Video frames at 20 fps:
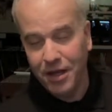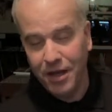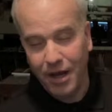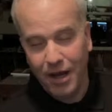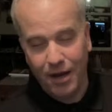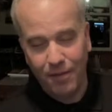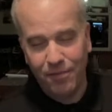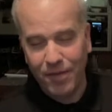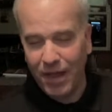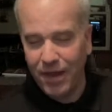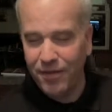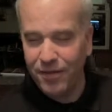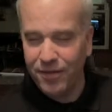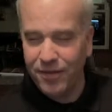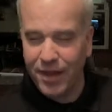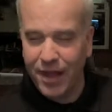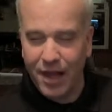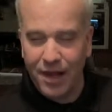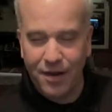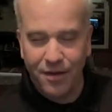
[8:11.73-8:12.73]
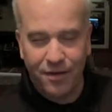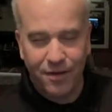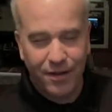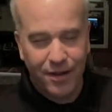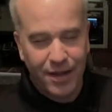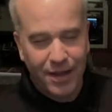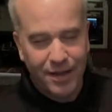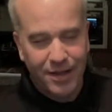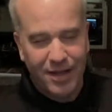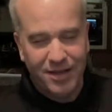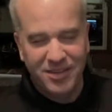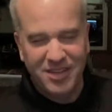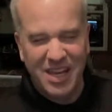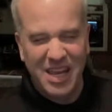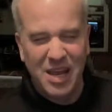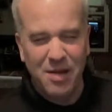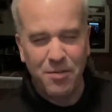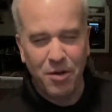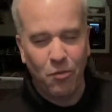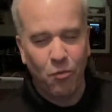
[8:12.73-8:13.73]
The
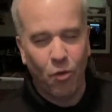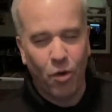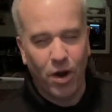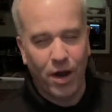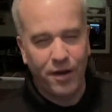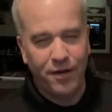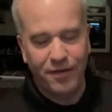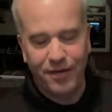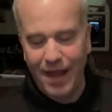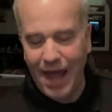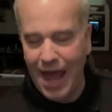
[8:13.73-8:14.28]
demon one,